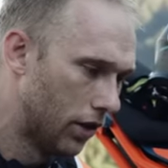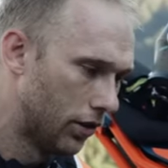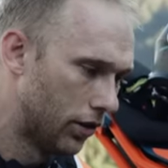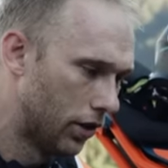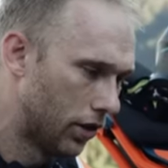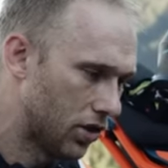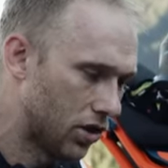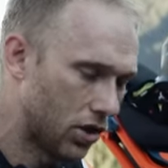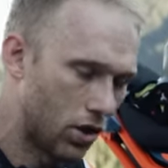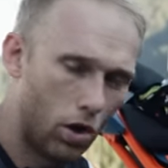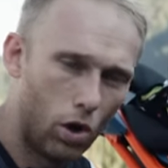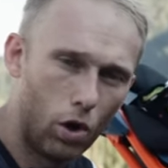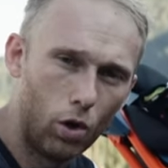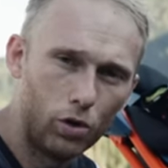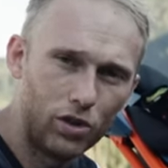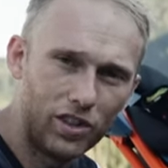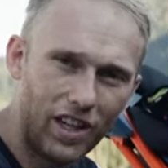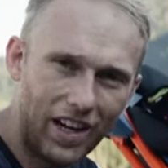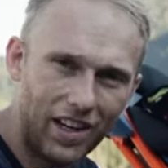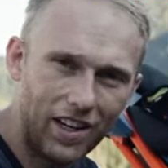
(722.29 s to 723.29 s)
the slow
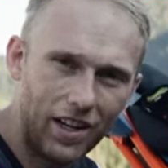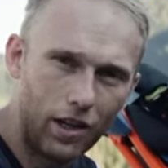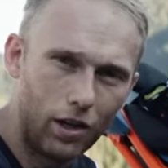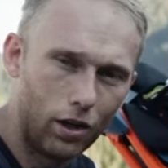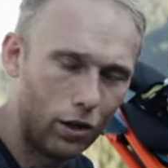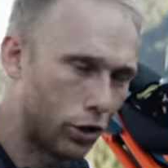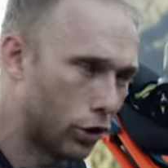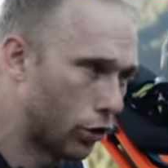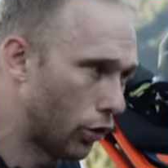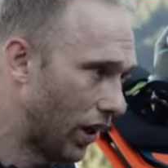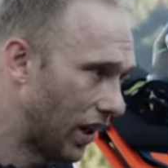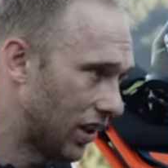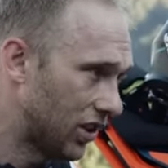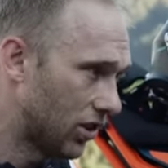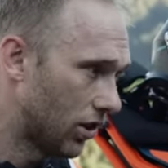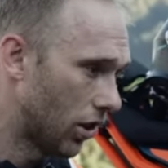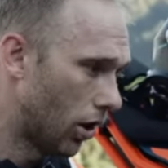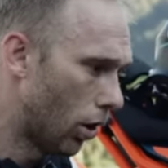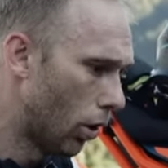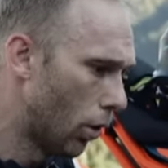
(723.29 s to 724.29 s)
technical
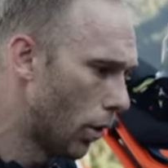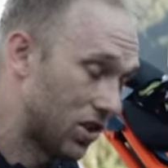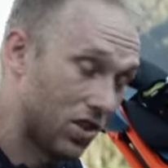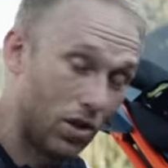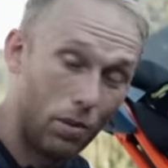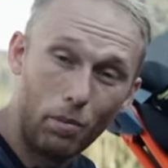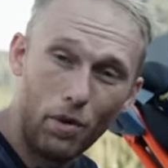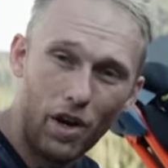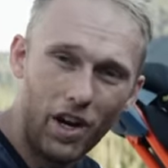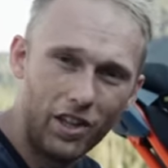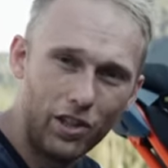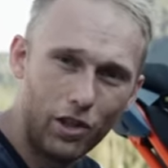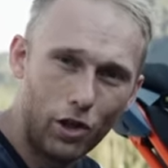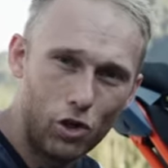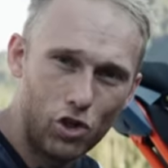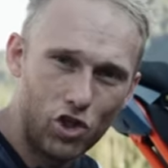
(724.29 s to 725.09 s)
tricks now. Some minor